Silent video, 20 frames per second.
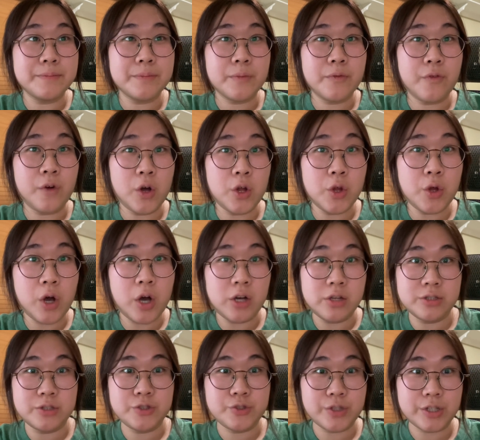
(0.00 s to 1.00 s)
follow all
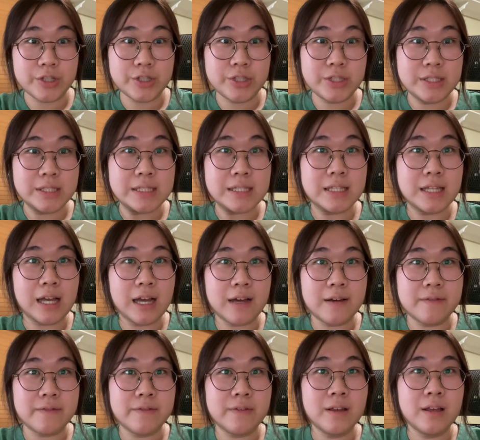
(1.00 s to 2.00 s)
instructions and have
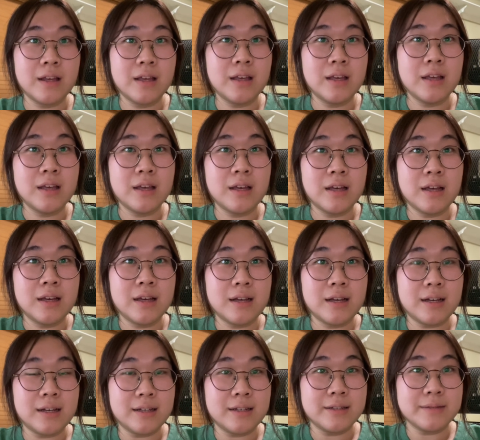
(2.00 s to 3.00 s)

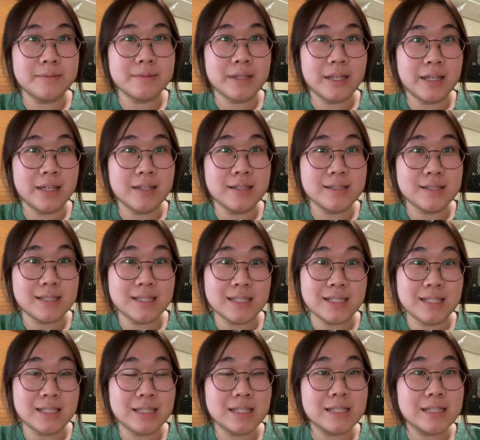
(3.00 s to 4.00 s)
a
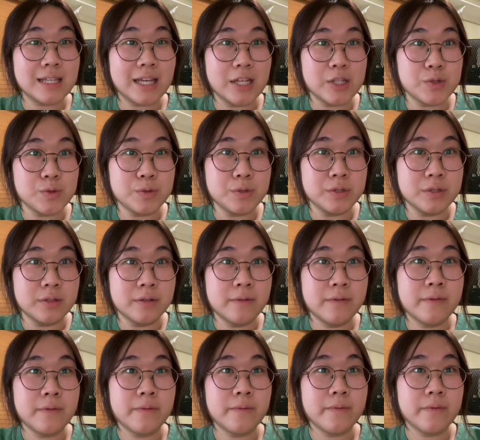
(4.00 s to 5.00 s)
consistent scheduled
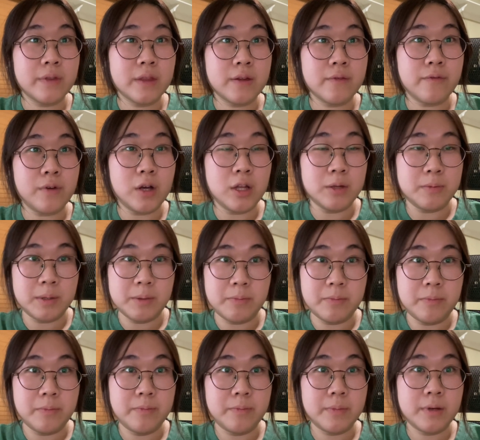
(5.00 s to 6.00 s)
follow-up
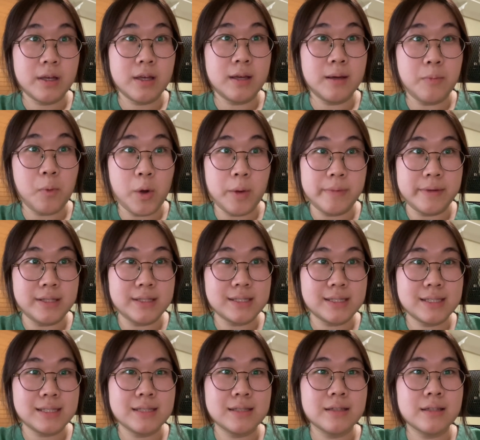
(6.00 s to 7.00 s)
appointments.
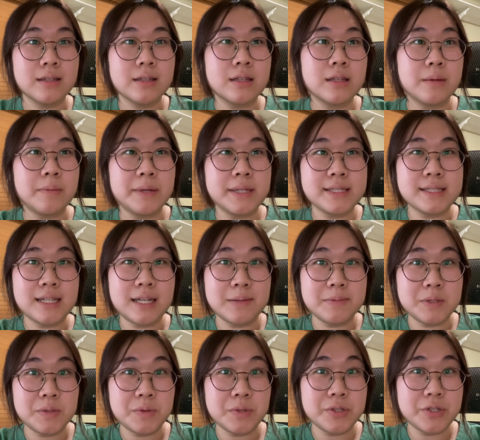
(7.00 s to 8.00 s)
The best time
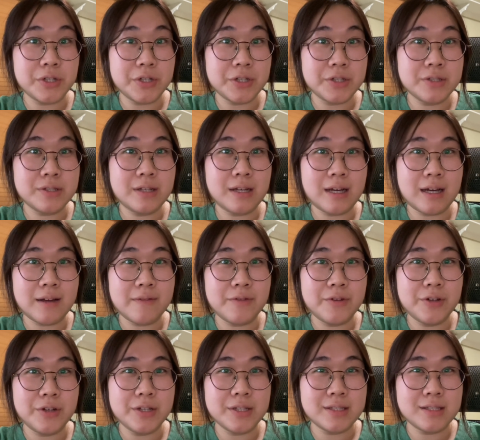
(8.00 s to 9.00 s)
to return to have
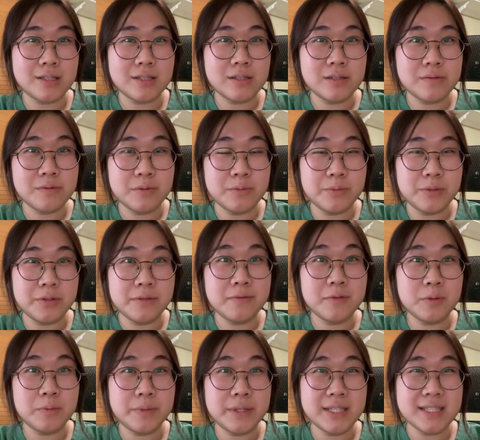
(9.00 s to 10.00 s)
your stitches removed will
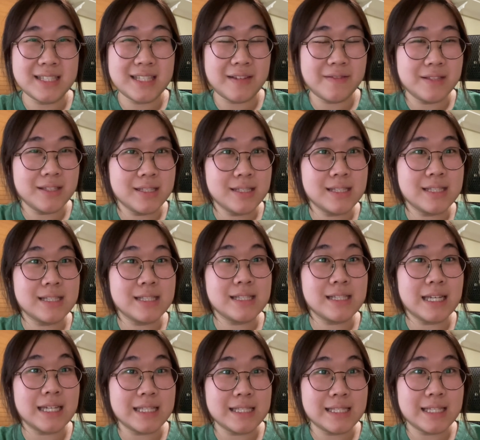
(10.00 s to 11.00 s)
be 7 to
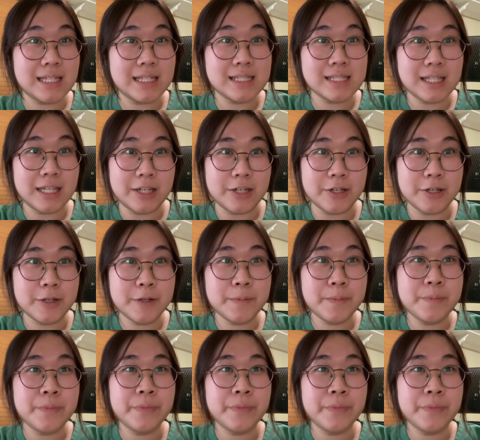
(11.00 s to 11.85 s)
10 days later,